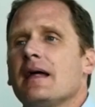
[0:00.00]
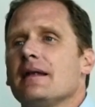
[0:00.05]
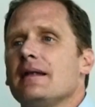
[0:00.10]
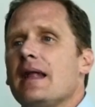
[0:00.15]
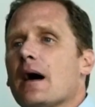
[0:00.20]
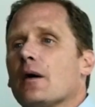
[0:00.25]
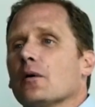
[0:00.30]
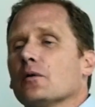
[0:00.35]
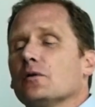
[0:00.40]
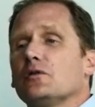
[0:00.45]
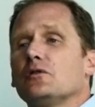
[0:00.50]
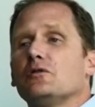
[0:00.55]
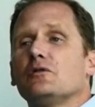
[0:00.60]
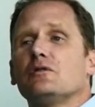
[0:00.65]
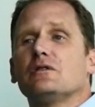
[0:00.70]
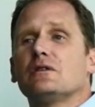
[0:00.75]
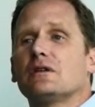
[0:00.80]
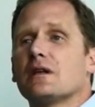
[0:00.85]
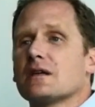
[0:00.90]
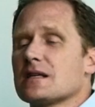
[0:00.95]
Now,
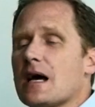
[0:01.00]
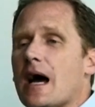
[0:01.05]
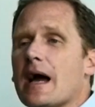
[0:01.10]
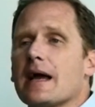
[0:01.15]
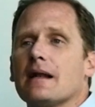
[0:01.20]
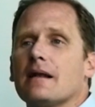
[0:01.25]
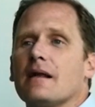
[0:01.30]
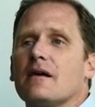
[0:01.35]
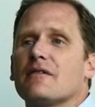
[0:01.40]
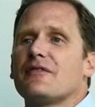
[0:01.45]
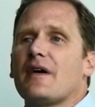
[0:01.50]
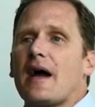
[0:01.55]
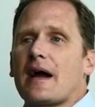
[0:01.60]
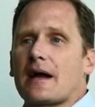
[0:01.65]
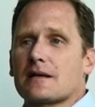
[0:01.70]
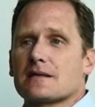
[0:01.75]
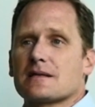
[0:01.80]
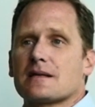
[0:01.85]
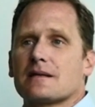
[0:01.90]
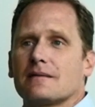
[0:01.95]
design
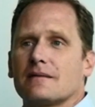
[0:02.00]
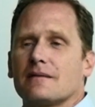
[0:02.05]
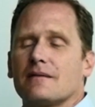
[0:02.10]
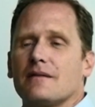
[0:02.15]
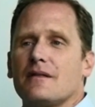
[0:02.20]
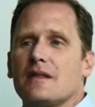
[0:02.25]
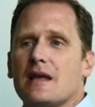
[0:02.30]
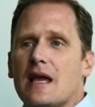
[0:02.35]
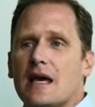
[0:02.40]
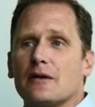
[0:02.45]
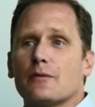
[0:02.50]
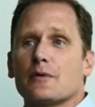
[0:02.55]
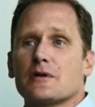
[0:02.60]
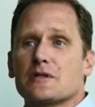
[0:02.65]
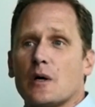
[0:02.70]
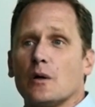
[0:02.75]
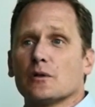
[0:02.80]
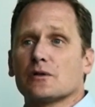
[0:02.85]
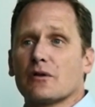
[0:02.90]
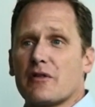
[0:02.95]
affects the end
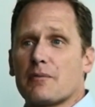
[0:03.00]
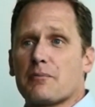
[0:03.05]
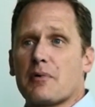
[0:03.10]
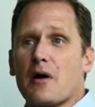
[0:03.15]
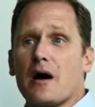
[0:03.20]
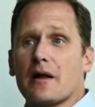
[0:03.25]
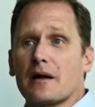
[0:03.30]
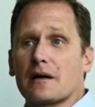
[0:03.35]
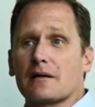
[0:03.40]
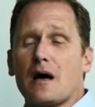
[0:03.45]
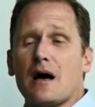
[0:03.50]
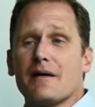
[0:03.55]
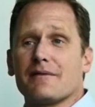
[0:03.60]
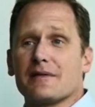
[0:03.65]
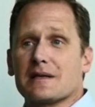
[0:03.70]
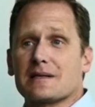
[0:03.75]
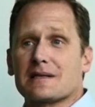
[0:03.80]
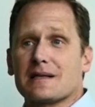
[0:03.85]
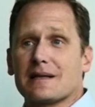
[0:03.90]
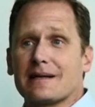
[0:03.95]
result of the product,
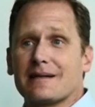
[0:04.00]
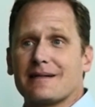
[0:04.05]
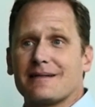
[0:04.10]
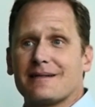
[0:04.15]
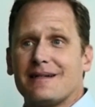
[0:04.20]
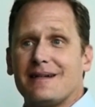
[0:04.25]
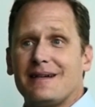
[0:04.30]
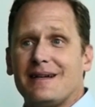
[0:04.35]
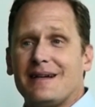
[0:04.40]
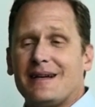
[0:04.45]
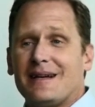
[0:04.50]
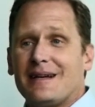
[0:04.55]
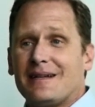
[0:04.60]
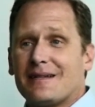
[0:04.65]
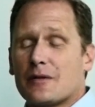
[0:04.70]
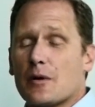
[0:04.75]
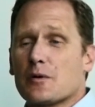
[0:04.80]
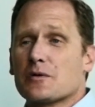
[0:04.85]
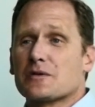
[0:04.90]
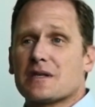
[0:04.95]
obviously.
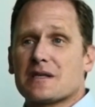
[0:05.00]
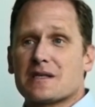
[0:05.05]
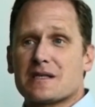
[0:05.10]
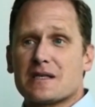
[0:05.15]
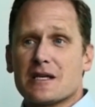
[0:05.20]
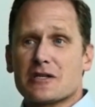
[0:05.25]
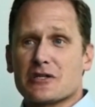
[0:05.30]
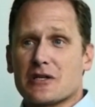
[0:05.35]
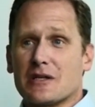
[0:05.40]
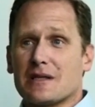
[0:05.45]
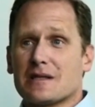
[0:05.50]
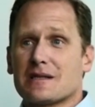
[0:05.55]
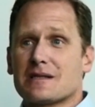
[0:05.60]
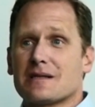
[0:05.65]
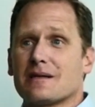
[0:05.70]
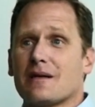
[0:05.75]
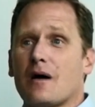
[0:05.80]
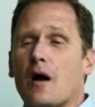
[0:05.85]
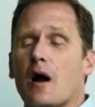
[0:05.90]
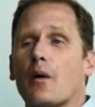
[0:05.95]
Those
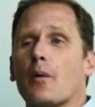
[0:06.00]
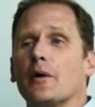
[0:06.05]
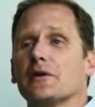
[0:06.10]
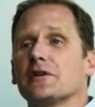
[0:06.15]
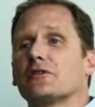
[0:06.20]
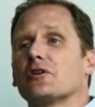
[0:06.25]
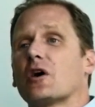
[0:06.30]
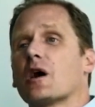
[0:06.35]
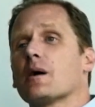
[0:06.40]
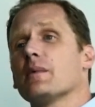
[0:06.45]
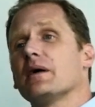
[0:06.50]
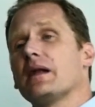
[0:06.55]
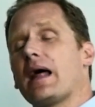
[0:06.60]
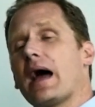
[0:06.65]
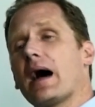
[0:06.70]
decisions are what determine